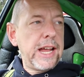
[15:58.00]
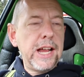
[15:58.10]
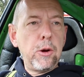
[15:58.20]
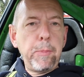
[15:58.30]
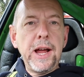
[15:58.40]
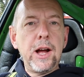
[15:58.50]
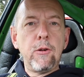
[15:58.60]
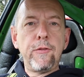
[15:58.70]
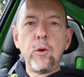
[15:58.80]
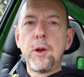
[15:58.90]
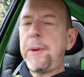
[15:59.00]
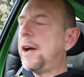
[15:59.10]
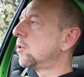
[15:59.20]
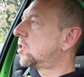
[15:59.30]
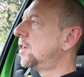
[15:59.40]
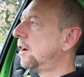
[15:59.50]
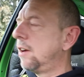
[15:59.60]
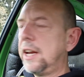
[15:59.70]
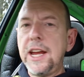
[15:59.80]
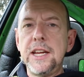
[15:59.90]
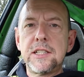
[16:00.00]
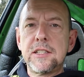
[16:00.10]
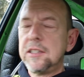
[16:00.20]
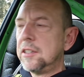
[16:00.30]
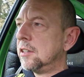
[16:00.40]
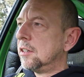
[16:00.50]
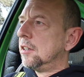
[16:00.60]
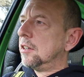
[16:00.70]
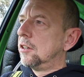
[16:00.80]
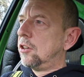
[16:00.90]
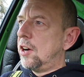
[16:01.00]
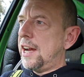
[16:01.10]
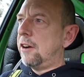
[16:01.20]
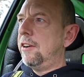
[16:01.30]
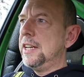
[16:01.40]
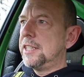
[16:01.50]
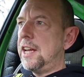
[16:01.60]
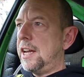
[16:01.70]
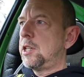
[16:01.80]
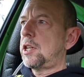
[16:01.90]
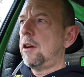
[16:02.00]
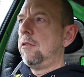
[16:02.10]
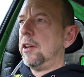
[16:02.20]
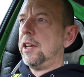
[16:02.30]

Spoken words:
how powerful the power steering is or how easy it is. So